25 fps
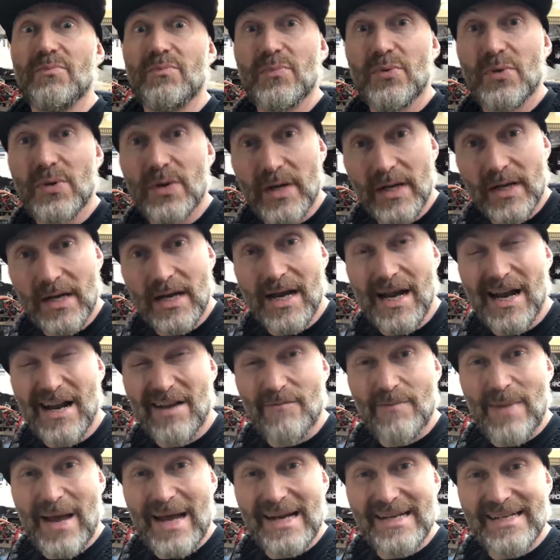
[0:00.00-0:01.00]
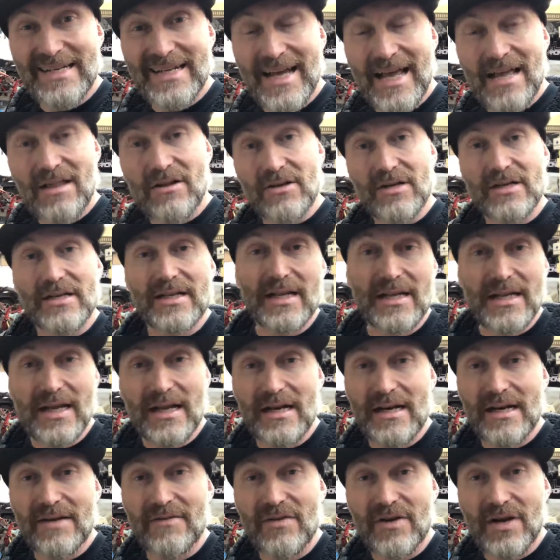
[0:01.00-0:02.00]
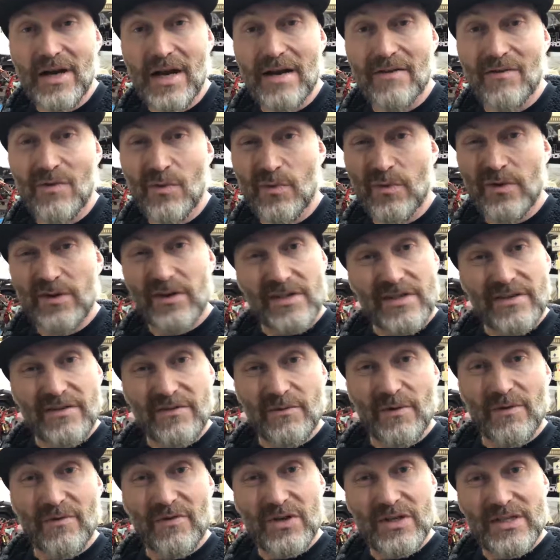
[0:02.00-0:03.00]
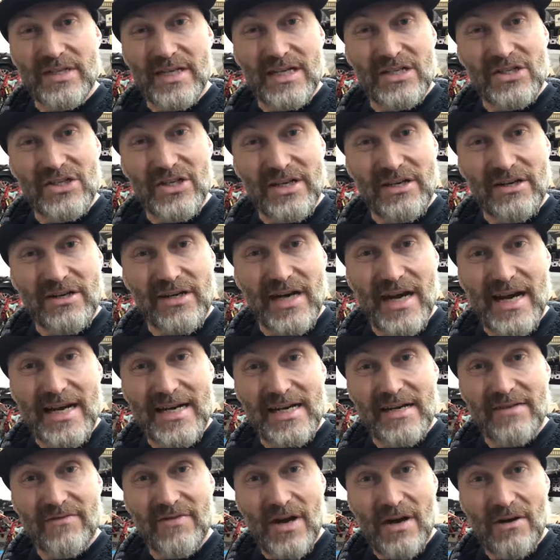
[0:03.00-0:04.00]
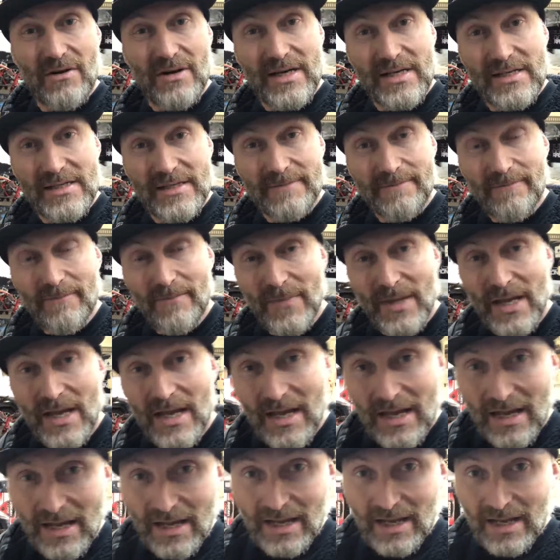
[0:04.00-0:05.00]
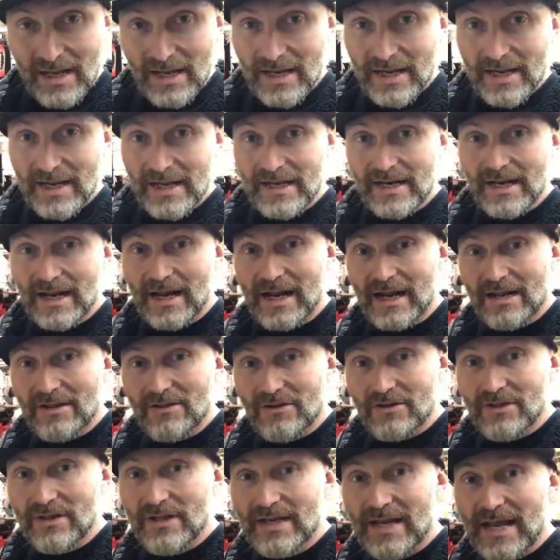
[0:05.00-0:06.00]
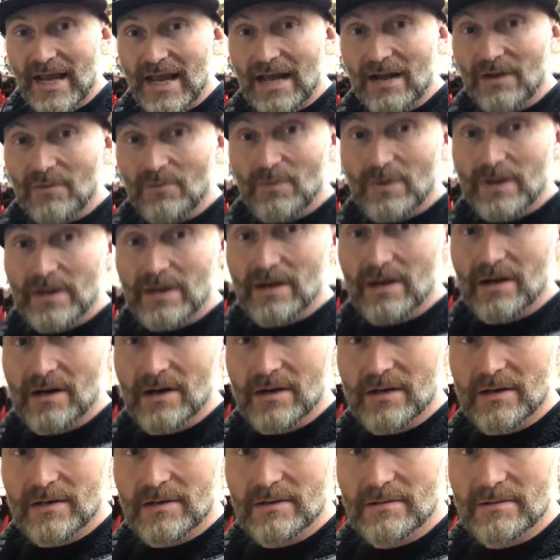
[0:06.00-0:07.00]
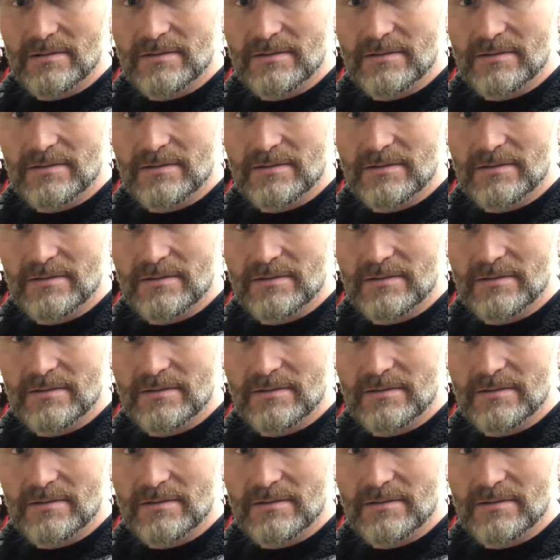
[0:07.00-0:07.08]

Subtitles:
put it kind of back together, and then that'll give you kind of a reverse engineering idea of how it is. And other than that, we are